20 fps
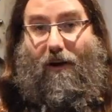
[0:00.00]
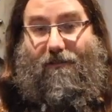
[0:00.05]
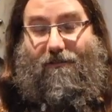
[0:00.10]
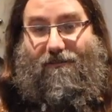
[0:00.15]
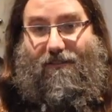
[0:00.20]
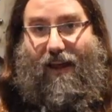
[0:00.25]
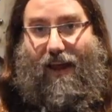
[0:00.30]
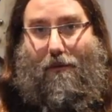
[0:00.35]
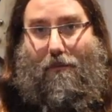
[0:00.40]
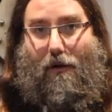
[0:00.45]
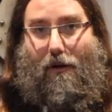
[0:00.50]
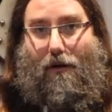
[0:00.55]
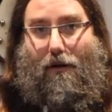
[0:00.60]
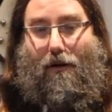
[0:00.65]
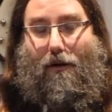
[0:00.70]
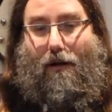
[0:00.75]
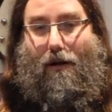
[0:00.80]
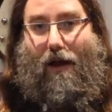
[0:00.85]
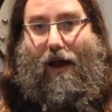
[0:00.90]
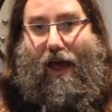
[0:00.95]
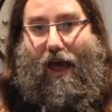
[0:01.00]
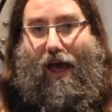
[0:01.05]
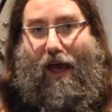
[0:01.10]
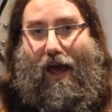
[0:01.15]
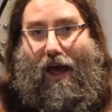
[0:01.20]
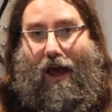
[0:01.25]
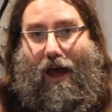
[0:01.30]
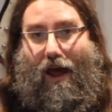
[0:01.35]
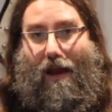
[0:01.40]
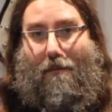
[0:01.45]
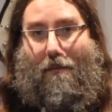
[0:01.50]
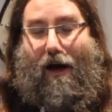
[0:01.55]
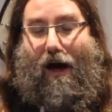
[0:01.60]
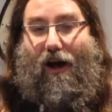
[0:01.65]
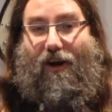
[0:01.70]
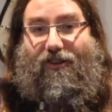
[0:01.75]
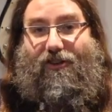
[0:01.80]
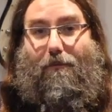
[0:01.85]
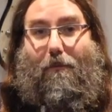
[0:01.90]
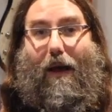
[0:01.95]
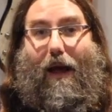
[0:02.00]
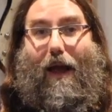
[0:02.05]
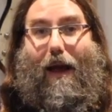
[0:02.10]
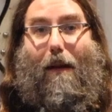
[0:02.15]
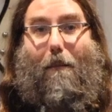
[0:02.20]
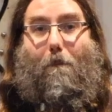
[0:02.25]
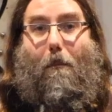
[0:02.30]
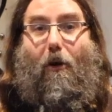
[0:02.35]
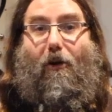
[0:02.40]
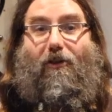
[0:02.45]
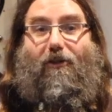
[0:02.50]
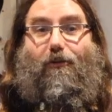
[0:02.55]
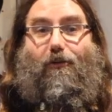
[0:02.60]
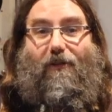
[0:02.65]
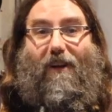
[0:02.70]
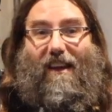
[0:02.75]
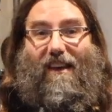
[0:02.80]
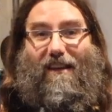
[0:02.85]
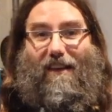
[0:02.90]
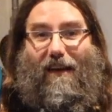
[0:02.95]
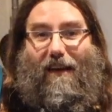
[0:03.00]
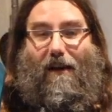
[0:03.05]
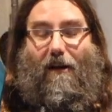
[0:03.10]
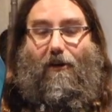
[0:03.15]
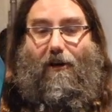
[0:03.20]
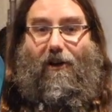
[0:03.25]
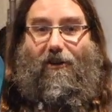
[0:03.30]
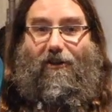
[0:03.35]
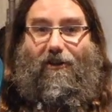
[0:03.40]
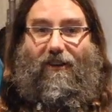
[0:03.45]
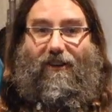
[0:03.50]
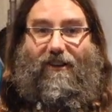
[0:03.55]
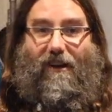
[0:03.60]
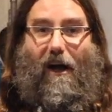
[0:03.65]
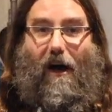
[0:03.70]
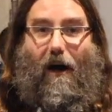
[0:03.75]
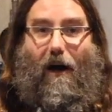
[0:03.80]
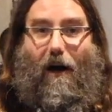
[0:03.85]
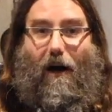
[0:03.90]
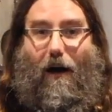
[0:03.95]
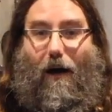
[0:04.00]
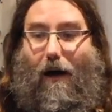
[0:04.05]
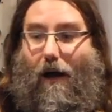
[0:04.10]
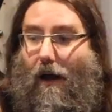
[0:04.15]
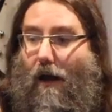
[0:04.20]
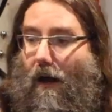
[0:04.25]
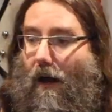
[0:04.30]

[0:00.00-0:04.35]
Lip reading: and Fable, and also my most recent original song